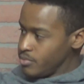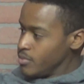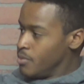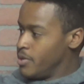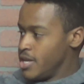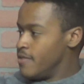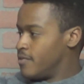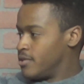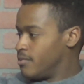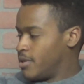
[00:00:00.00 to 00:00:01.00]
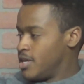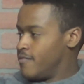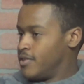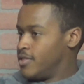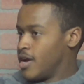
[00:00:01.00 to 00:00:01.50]
but
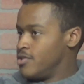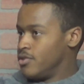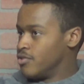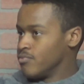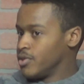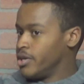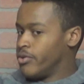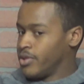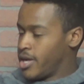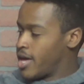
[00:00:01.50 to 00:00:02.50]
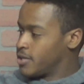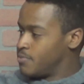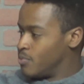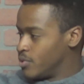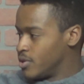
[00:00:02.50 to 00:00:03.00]
even then, you can really only ask
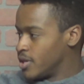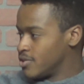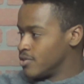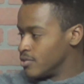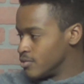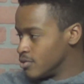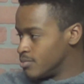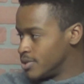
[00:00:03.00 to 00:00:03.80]
people within like certain groups,